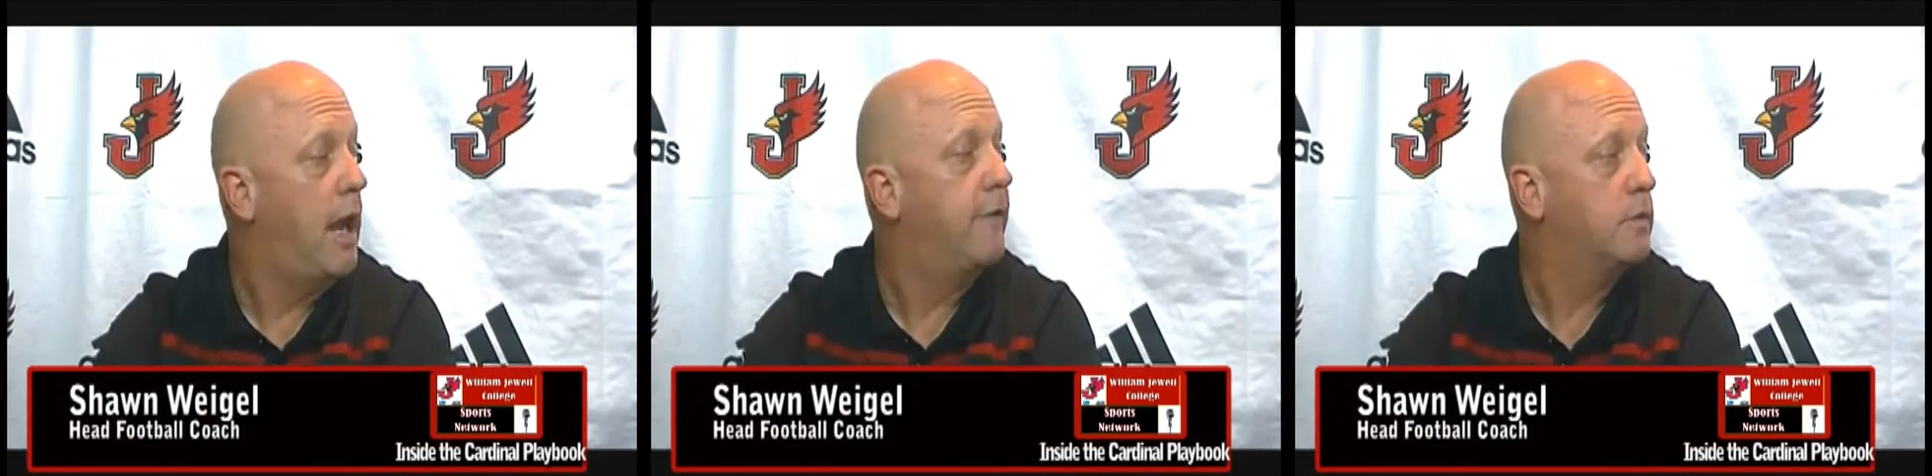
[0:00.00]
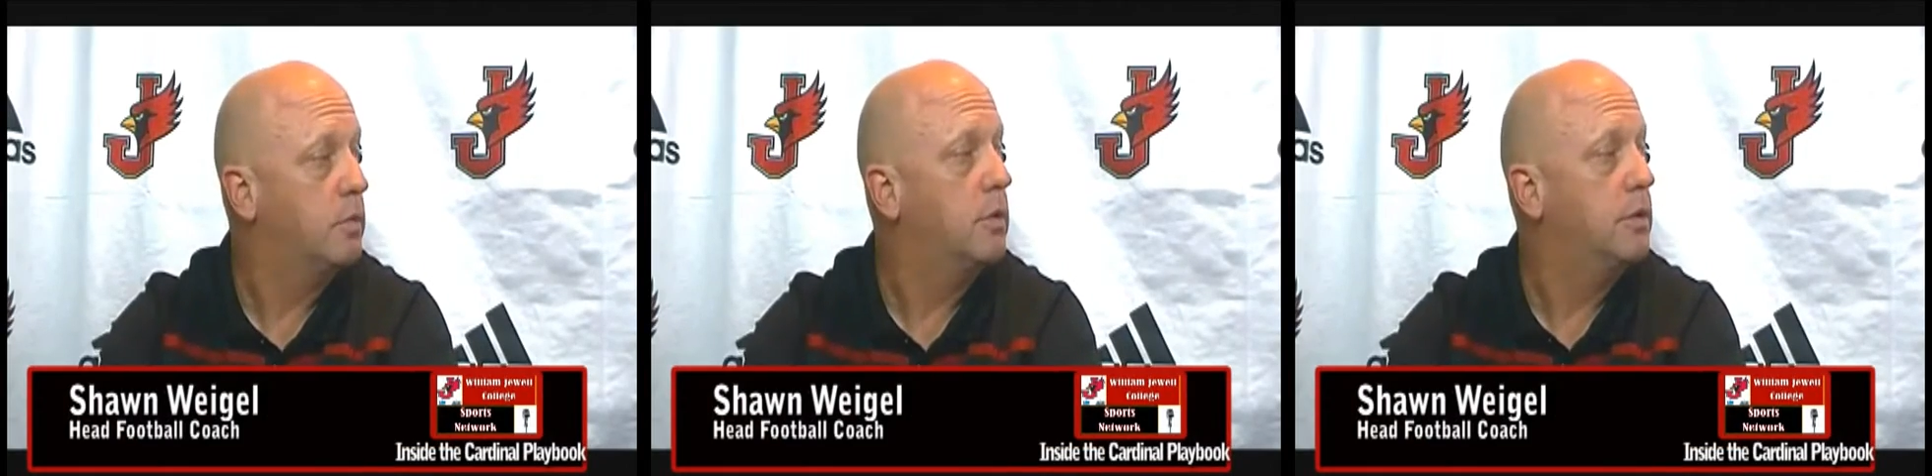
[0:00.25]
to
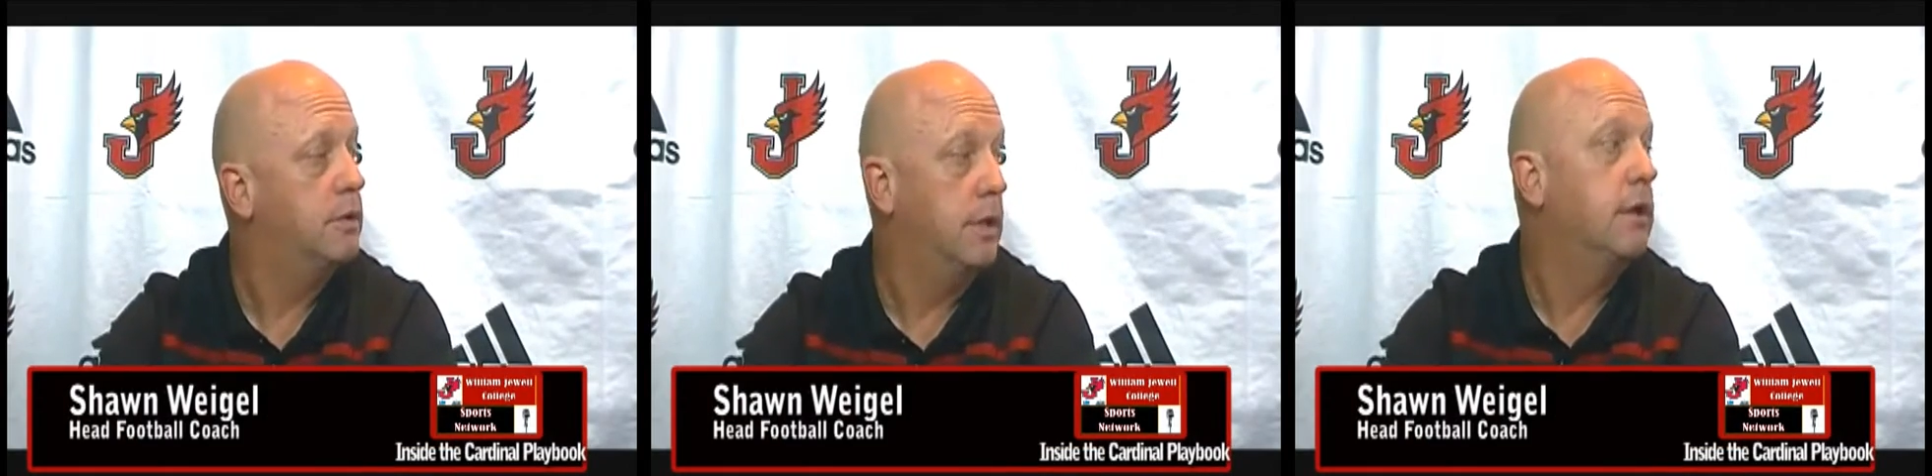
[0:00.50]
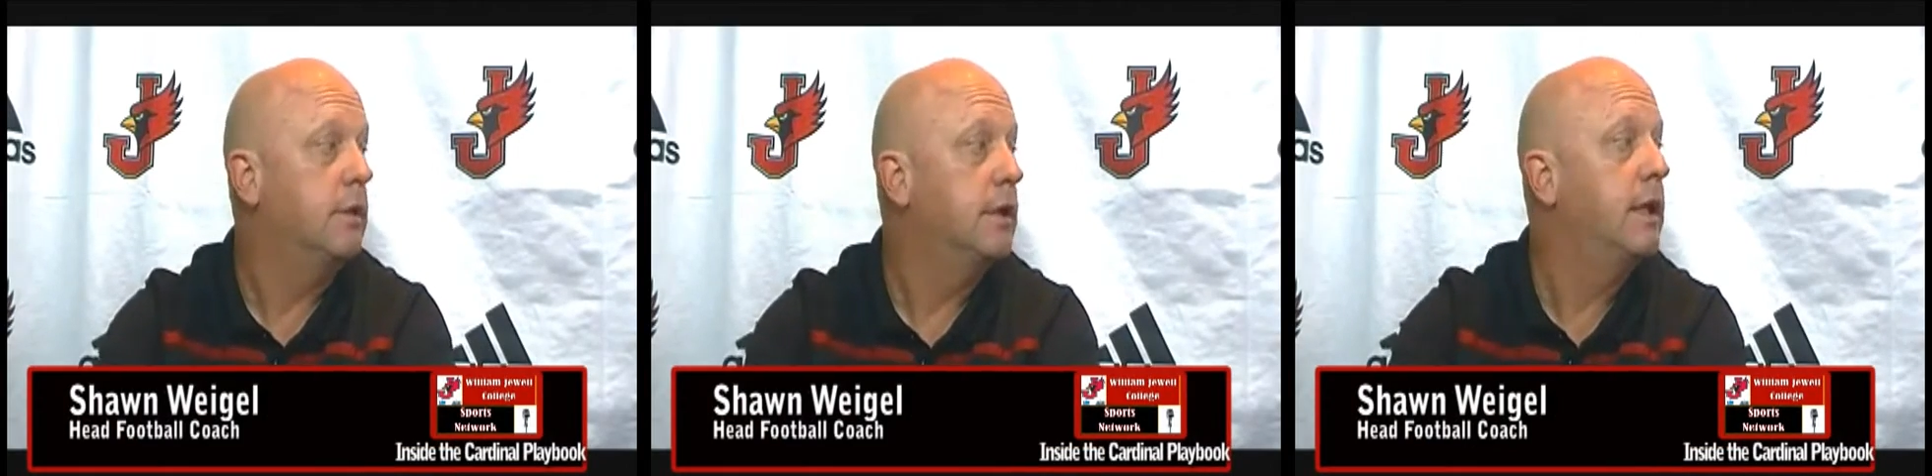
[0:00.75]
run
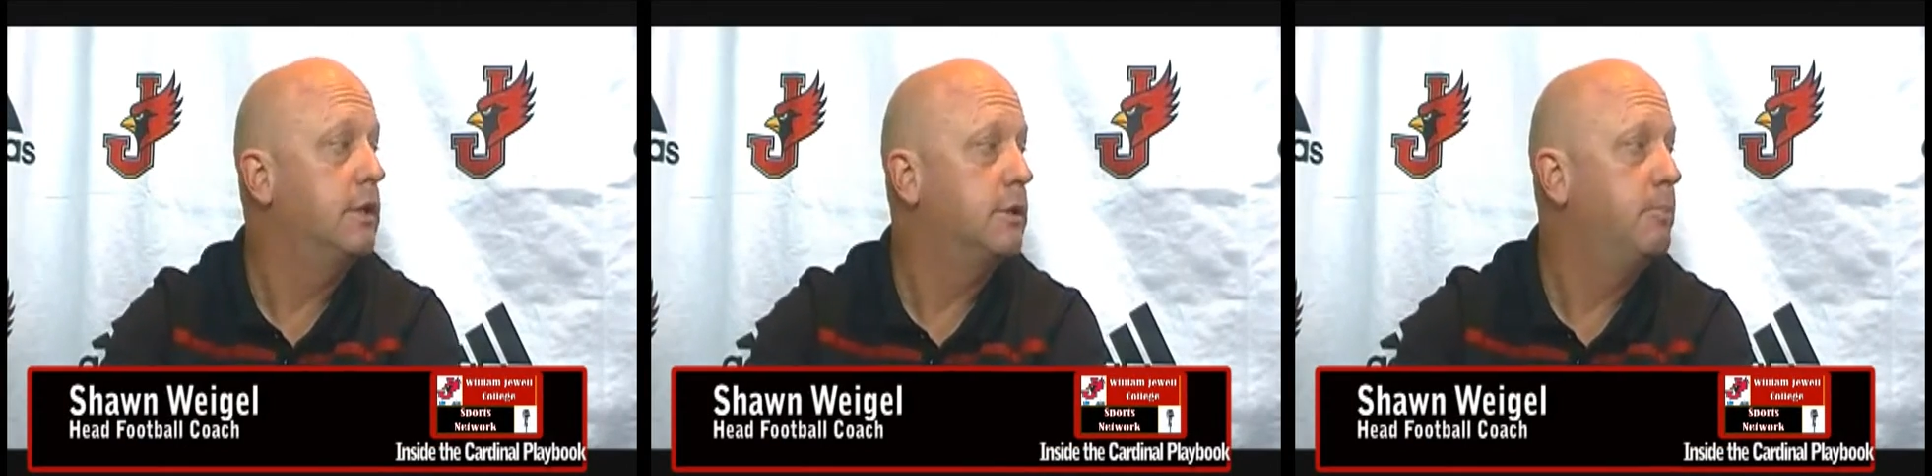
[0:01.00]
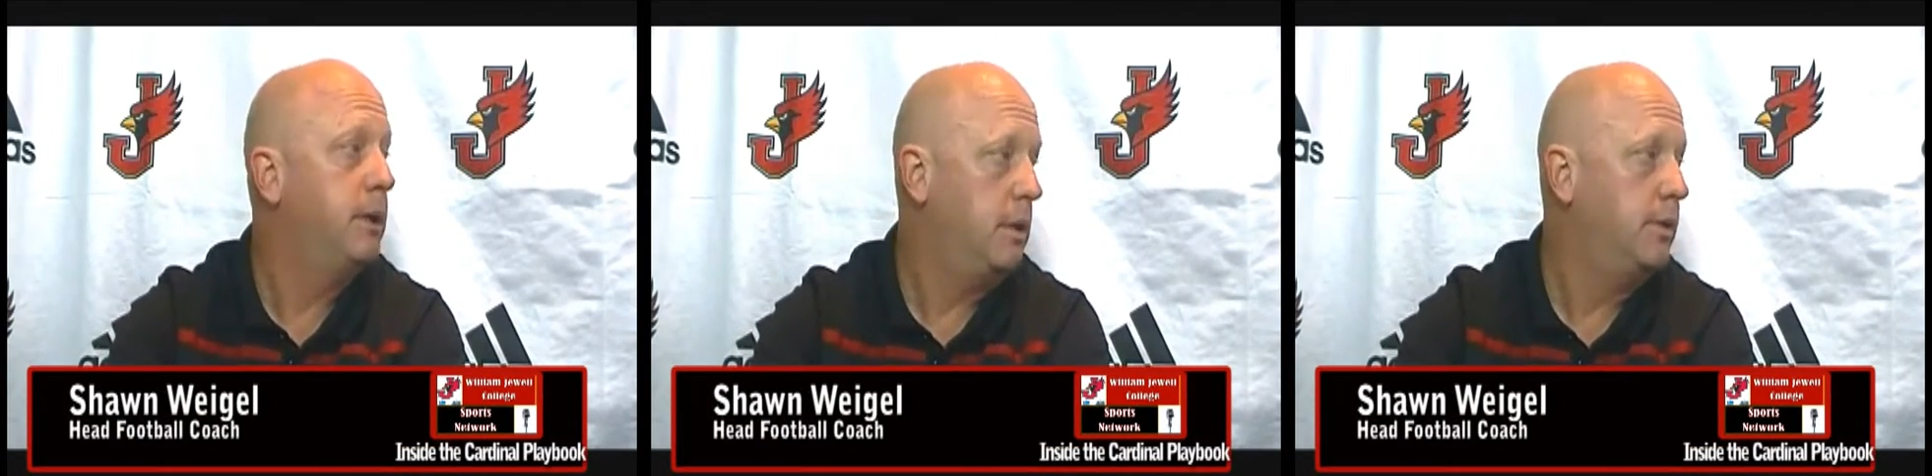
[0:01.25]
afterwards, then
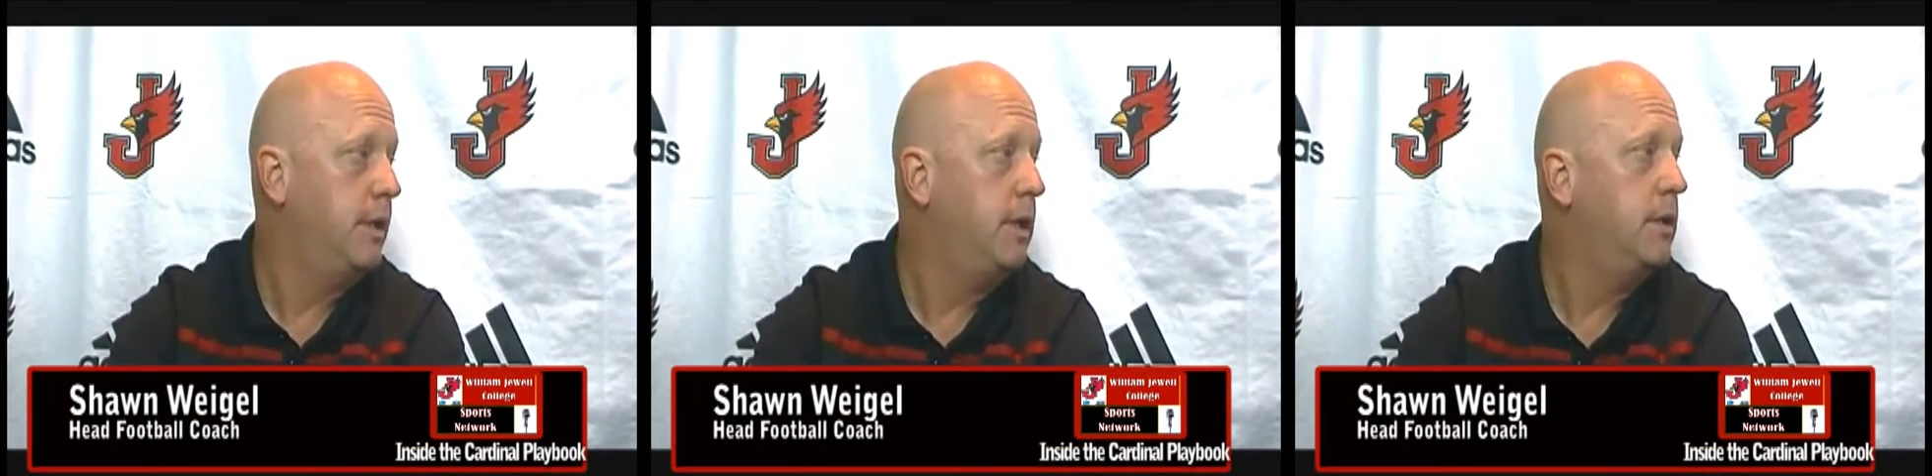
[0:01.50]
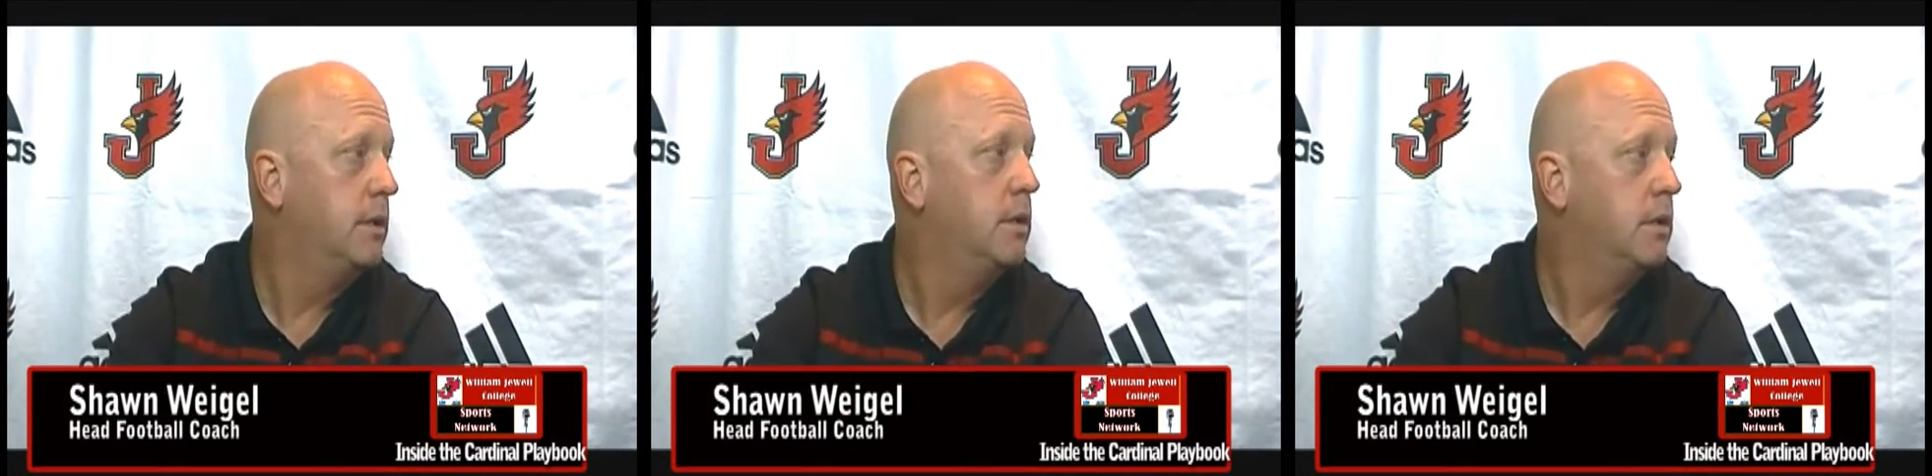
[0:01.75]
it's a
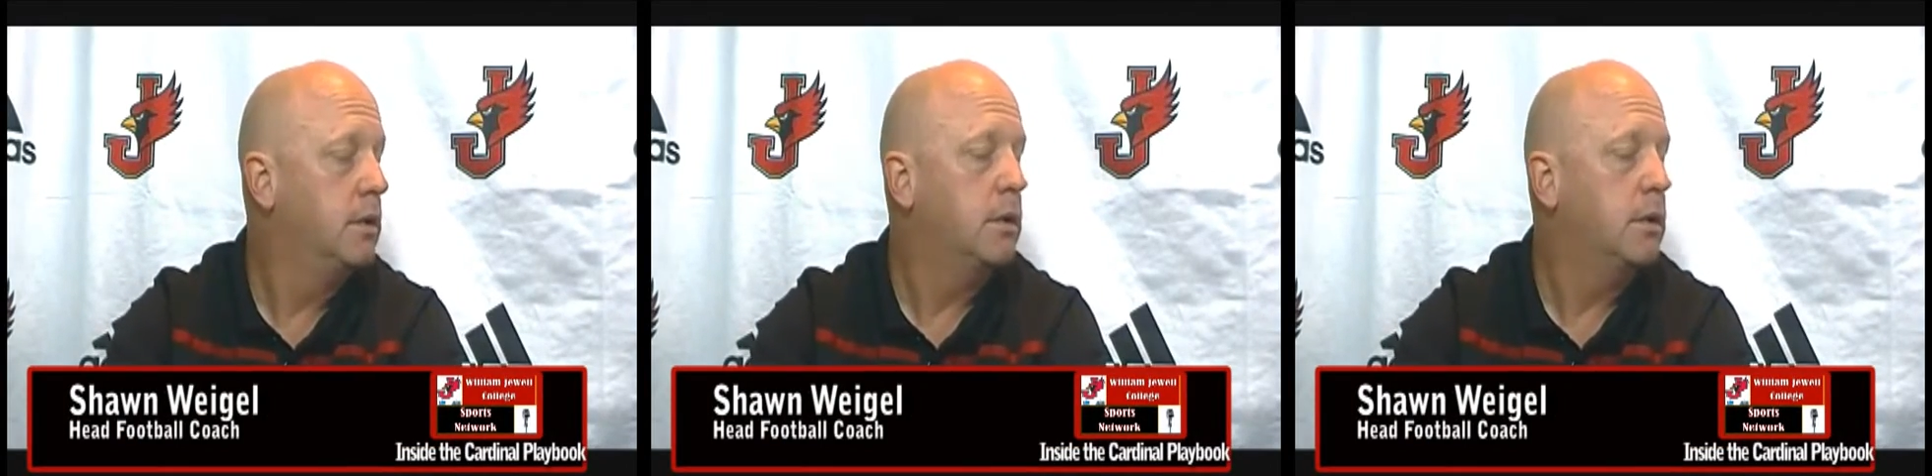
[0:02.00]
penalty.